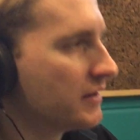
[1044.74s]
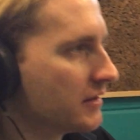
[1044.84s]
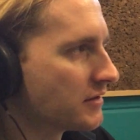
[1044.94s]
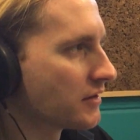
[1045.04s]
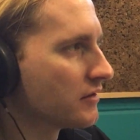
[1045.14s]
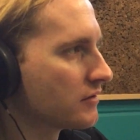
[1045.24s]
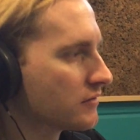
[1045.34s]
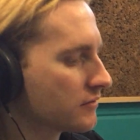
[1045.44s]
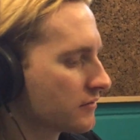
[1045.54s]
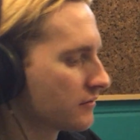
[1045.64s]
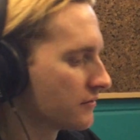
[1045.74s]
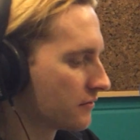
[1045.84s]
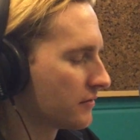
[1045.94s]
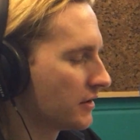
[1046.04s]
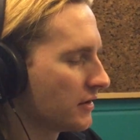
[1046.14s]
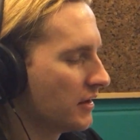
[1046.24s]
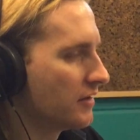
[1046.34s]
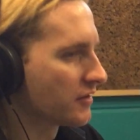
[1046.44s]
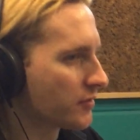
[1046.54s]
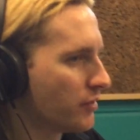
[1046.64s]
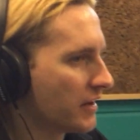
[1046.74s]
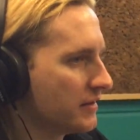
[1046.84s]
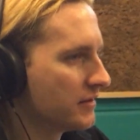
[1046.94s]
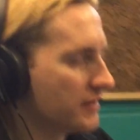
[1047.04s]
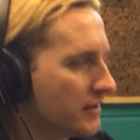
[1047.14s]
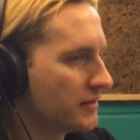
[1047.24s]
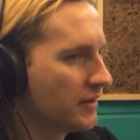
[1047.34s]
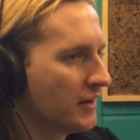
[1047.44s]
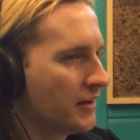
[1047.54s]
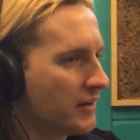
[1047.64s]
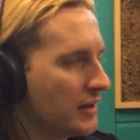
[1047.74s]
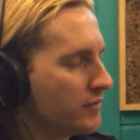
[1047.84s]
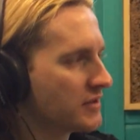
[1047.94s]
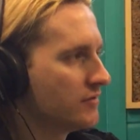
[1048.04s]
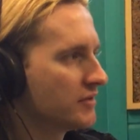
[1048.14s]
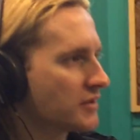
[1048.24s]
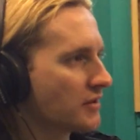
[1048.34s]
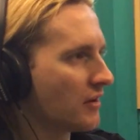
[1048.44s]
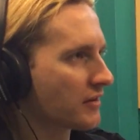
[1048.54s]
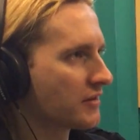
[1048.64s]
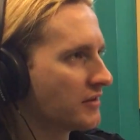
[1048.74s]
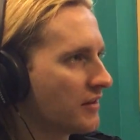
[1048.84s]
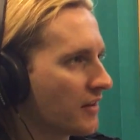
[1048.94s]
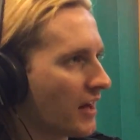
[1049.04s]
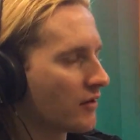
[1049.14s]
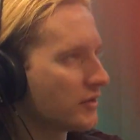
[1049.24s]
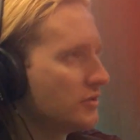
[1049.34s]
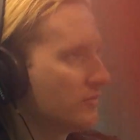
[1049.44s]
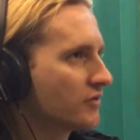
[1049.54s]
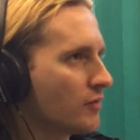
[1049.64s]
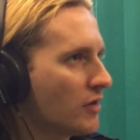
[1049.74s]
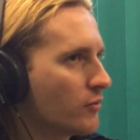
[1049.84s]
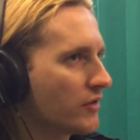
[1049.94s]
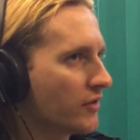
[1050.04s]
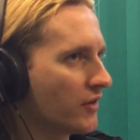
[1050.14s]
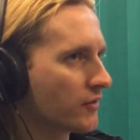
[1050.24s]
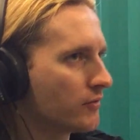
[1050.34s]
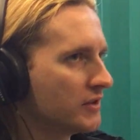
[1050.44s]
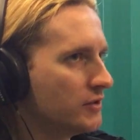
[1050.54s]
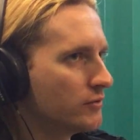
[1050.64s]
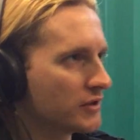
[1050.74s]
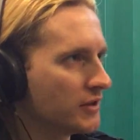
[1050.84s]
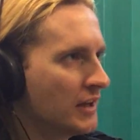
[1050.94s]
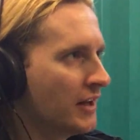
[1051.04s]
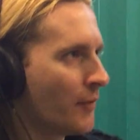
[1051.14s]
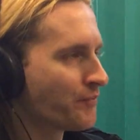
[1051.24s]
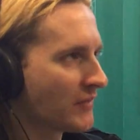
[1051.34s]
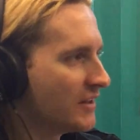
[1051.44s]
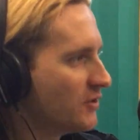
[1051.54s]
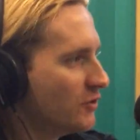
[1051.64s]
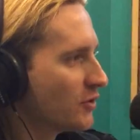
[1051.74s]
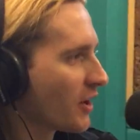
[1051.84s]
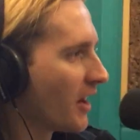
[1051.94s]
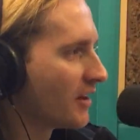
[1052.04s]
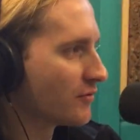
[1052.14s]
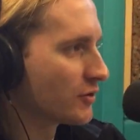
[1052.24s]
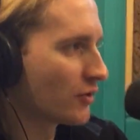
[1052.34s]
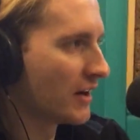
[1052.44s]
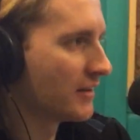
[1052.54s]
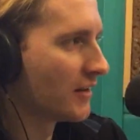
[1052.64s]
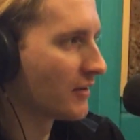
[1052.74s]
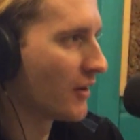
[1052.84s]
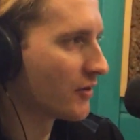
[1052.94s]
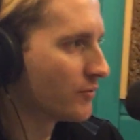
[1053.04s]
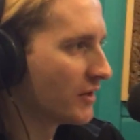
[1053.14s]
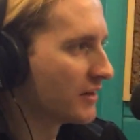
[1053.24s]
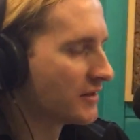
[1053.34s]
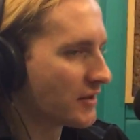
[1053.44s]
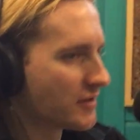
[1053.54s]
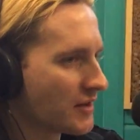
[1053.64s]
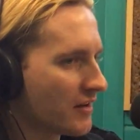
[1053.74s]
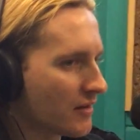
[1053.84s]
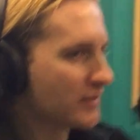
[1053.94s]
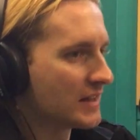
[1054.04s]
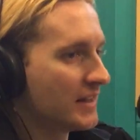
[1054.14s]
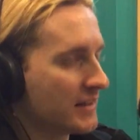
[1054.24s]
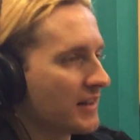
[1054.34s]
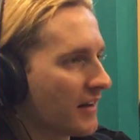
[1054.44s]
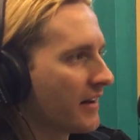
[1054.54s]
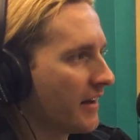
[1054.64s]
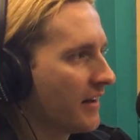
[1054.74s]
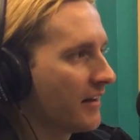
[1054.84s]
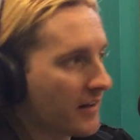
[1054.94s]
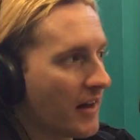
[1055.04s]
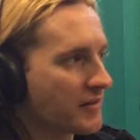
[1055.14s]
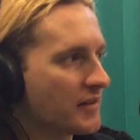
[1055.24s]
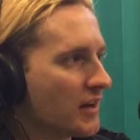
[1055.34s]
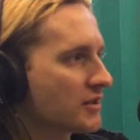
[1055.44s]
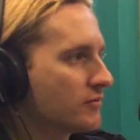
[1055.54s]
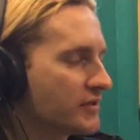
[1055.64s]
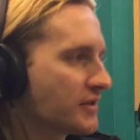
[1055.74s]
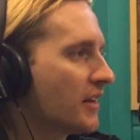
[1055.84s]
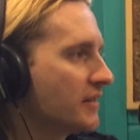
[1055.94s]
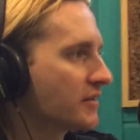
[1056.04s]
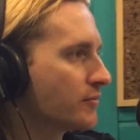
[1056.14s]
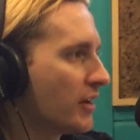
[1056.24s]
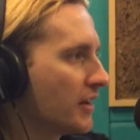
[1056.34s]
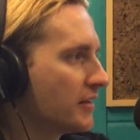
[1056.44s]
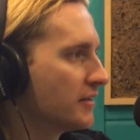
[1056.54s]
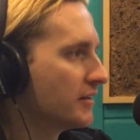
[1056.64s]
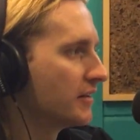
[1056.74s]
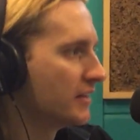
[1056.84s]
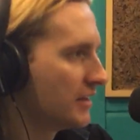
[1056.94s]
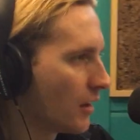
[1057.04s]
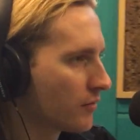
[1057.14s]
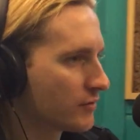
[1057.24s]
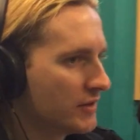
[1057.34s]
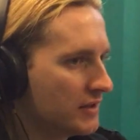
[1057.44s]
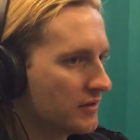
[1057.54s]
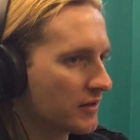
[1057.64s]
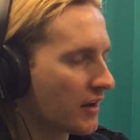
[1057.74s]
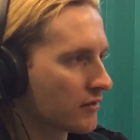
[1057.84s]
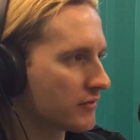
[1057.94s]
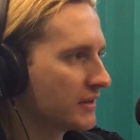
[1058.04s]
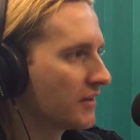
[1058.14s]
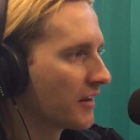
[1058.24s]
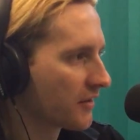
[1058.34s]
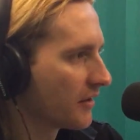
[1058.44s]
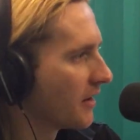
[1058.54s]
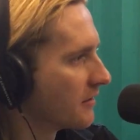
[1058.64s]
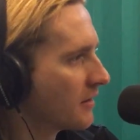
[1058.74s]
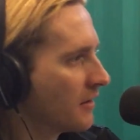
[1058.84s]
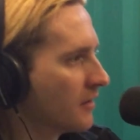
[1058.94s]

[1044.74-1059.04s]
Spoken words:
until he explained it, and he was even shocked because he thought, how could you have come up with this when you were in junior high, for crying out loud? But it turns out everything that I had has an actual science behind it, and he helped me to kind of realize that.